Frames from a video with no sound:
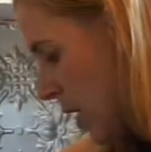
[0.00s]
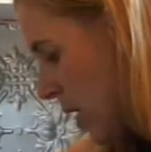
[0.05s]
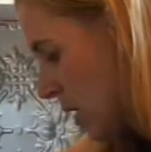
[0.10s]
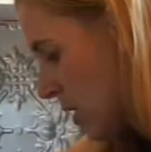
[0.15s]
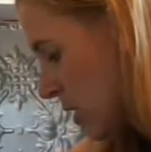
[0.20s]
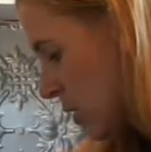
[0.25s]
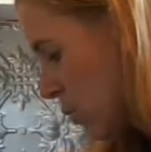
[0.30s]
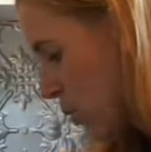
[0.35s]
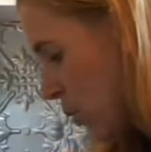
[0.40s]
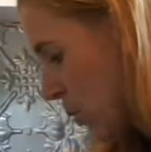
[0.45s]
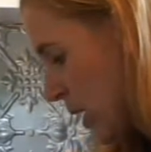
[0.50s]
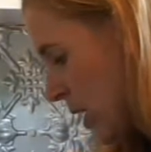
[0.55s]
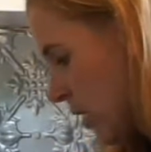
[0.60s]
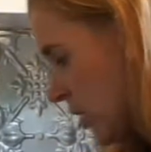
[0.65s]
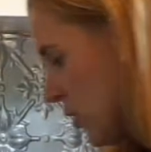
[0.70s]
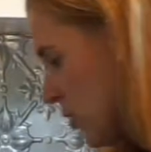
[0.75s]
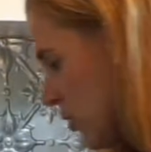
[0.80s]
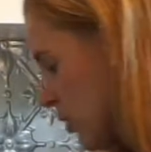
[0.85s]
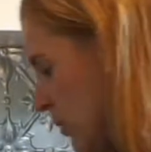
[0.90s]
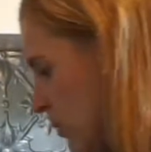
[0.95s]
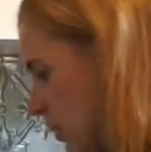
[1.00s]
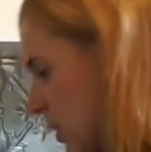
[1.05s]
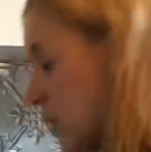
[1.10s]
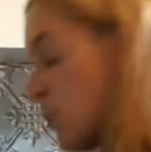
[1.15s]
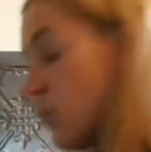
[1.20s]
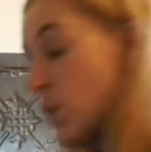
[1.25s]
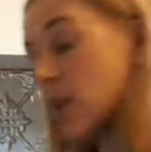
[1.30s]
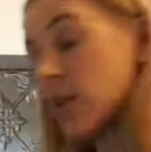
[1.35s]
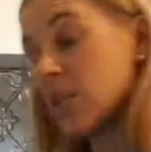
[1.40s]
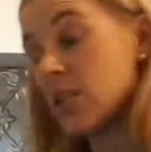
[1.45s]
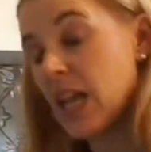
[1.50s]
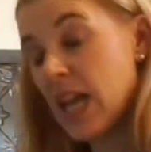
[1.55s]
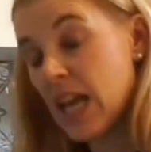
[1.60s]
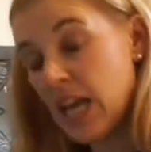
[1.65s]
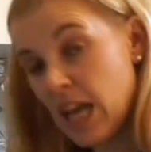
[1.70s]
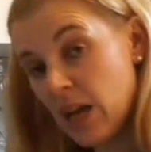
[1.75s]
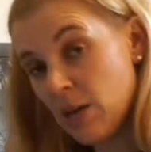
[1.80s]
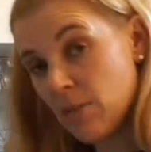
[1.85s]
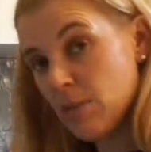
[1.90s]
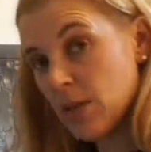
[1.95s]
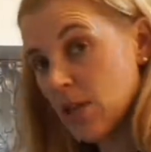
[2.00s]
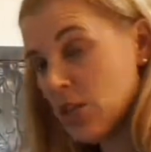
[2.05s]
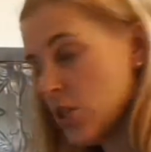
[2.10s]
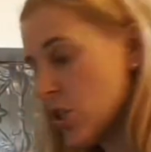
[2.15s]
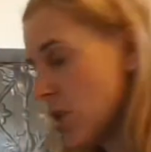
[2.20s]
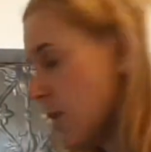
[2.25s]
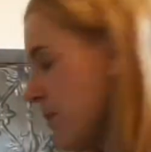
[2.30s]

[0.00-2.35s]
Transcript: So what we can do is we can take our mixture